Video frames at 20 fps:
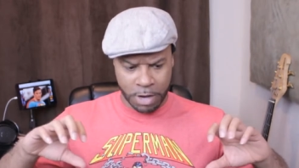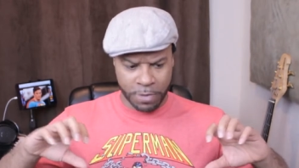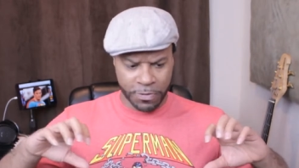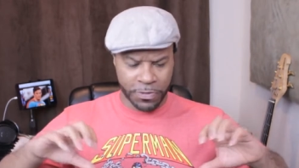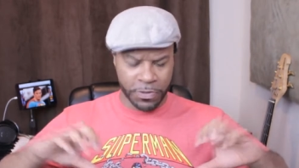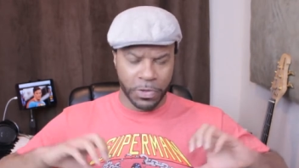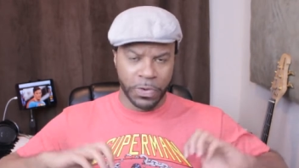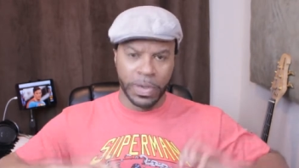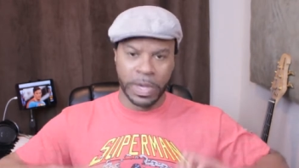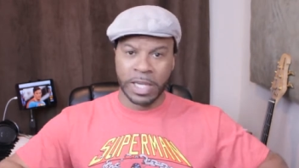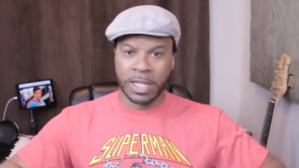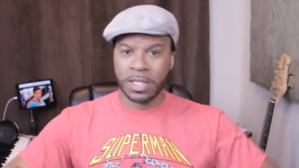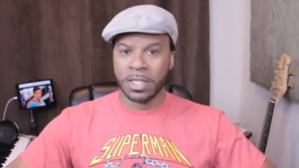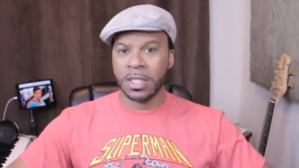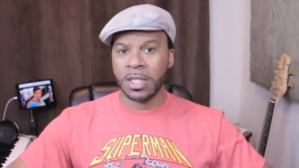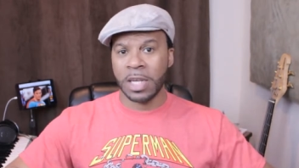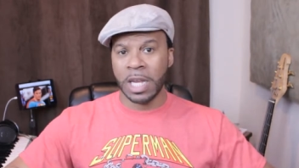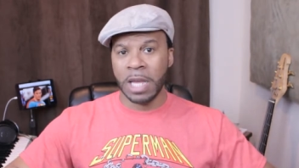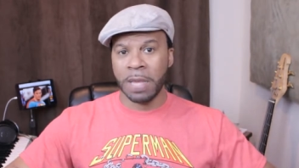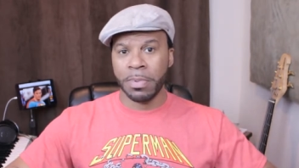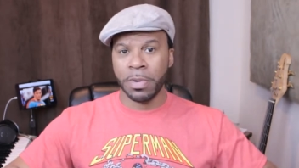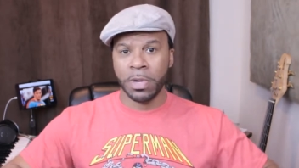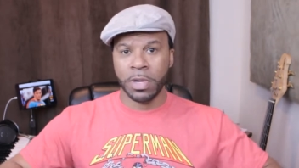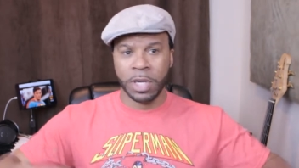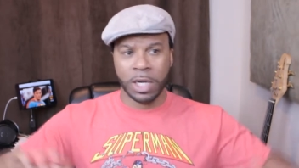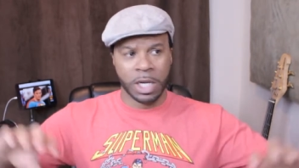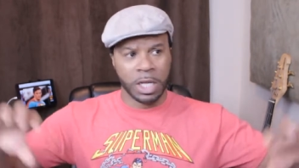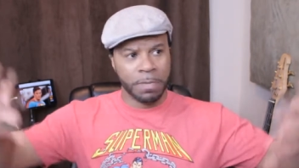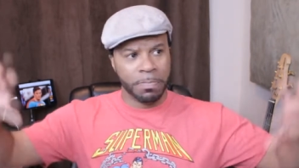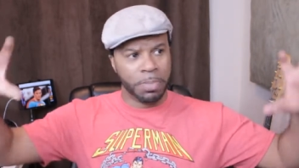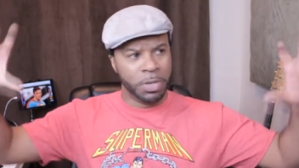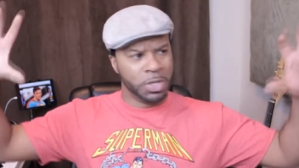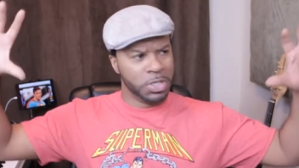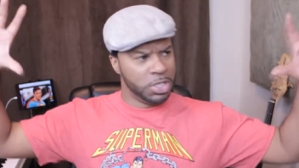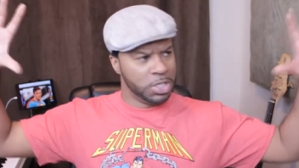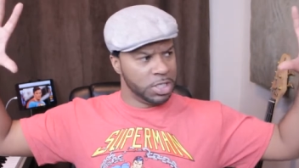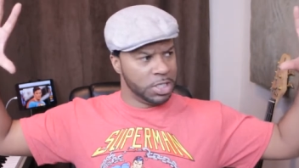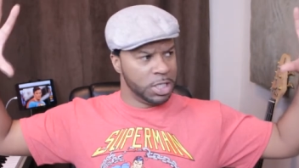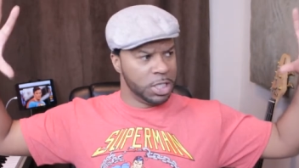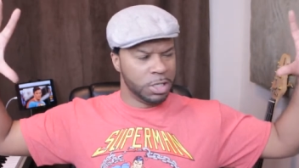flowing into the neighborhood and he
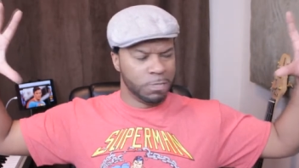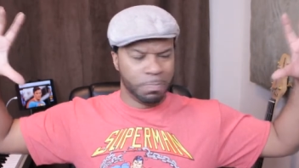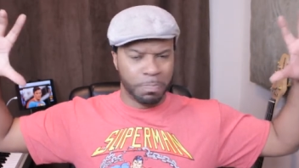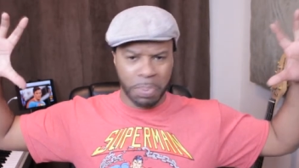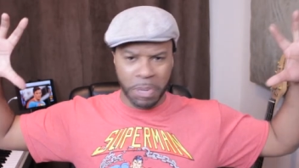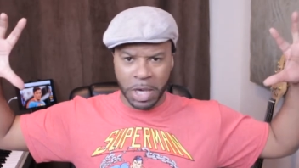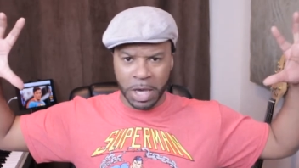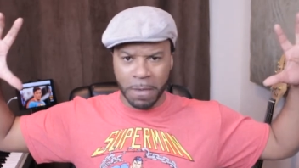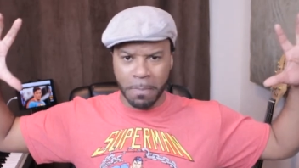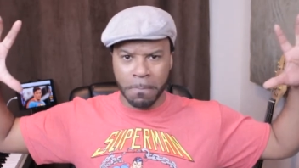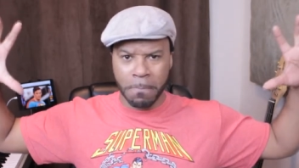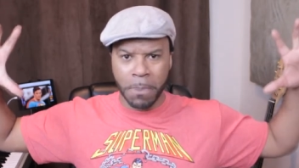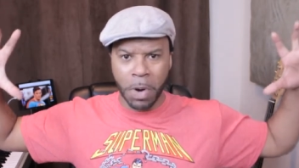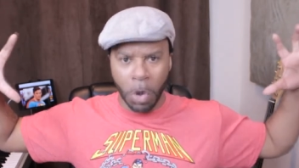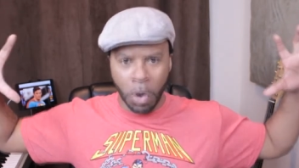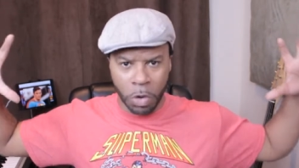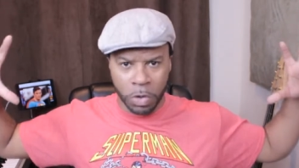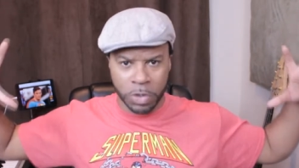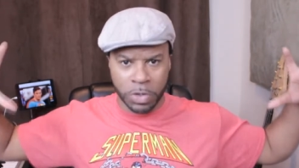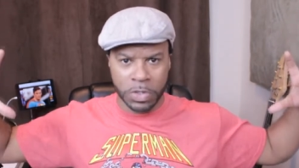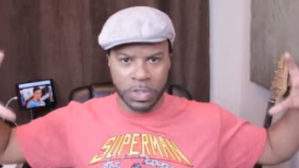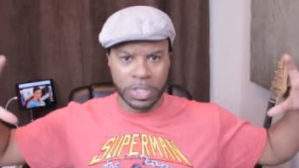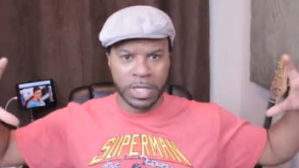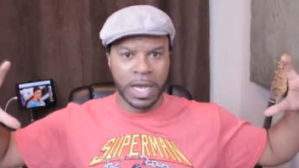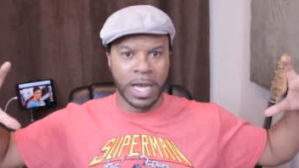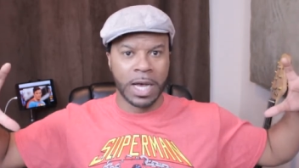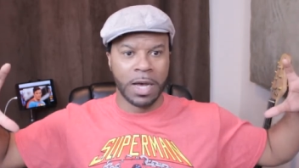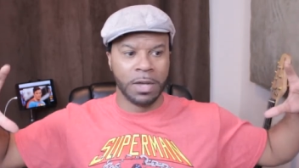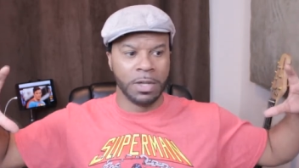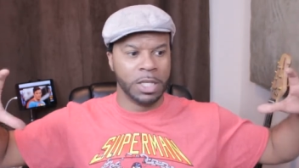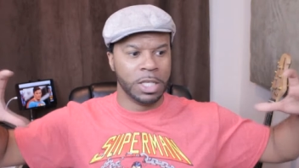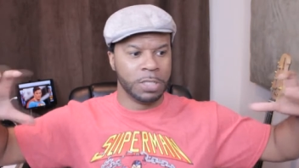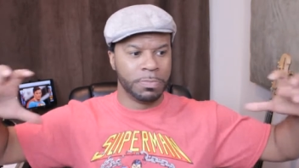pushes these big boulders down,